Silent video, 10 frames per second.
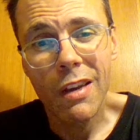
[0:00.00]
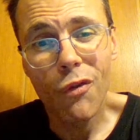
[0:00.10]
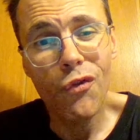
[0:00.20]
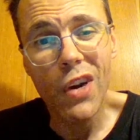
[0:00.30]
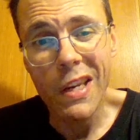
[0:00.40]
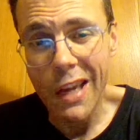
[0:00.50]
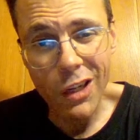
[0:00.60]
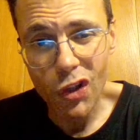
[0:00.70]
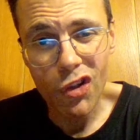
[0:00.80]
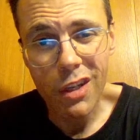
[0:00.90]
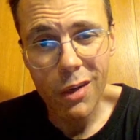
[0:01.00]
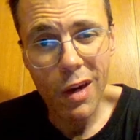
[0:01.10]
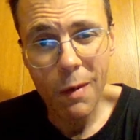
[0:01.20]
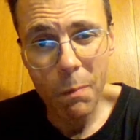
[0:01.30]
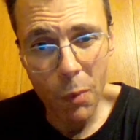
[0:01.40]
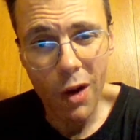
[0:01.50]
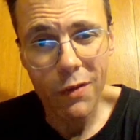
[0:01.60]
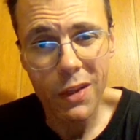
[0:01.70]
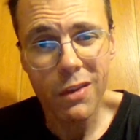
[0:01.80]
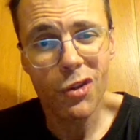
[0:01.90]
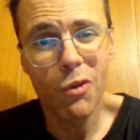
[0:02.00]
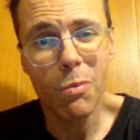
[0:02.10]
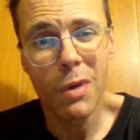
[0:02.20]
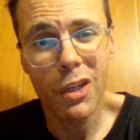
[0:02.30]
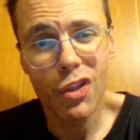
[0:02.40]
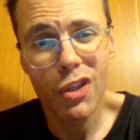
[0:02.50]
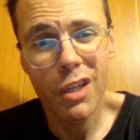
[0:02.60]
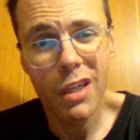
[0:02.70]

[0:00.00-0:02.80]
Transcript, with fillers: financially you have profited so much